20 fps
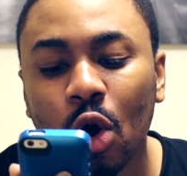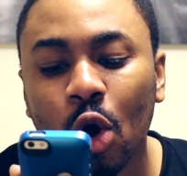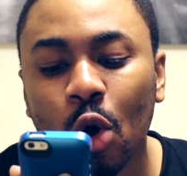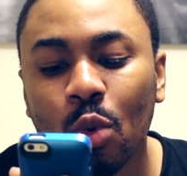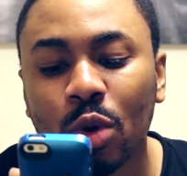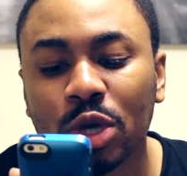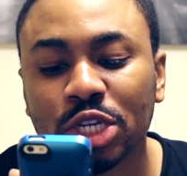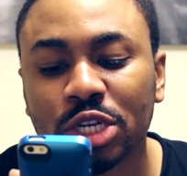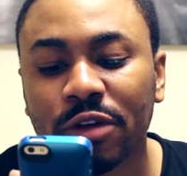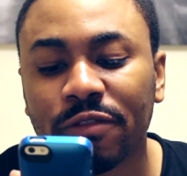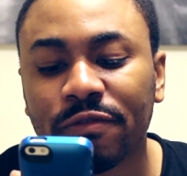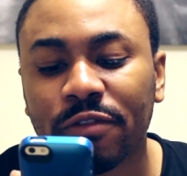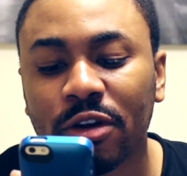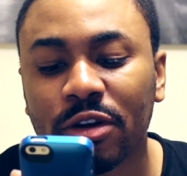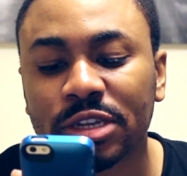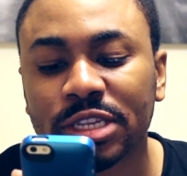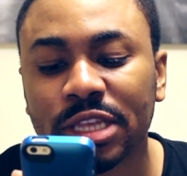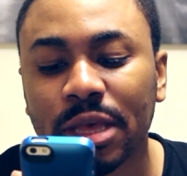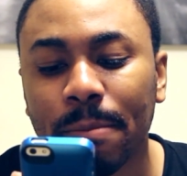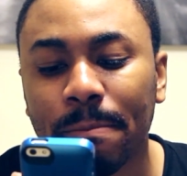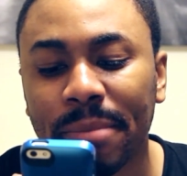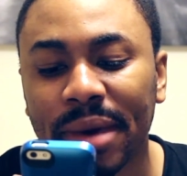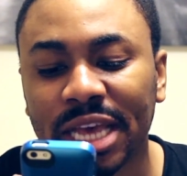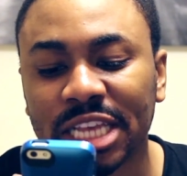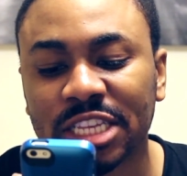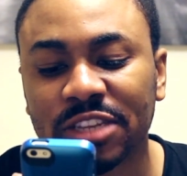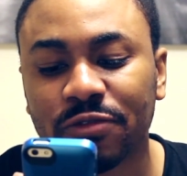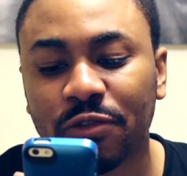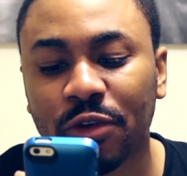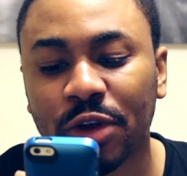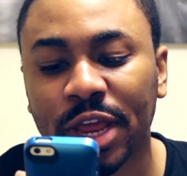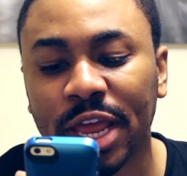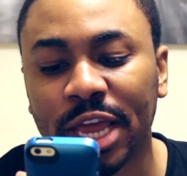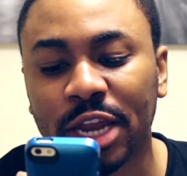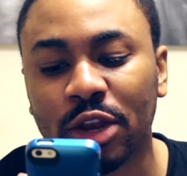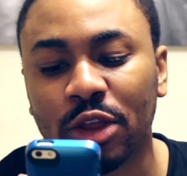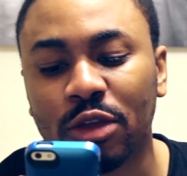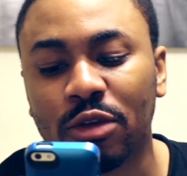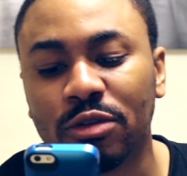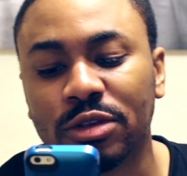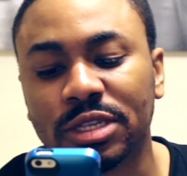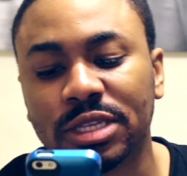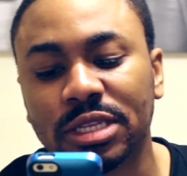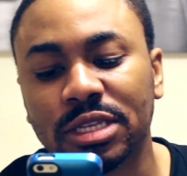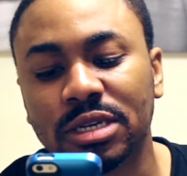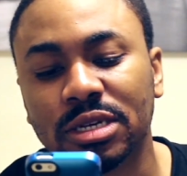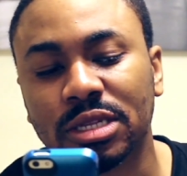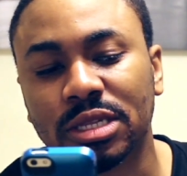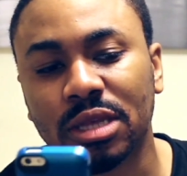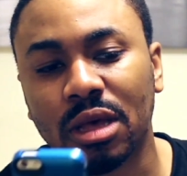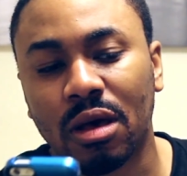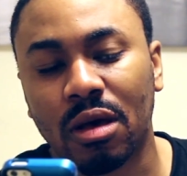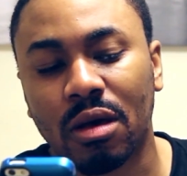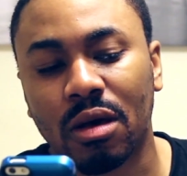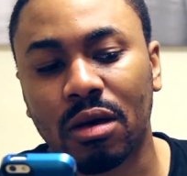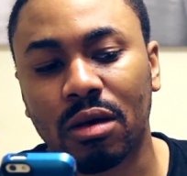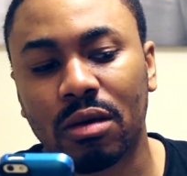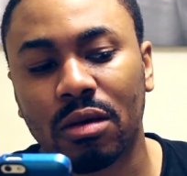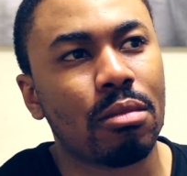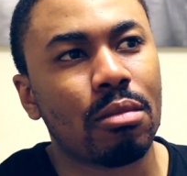Who was your first best friend, and do you still talk?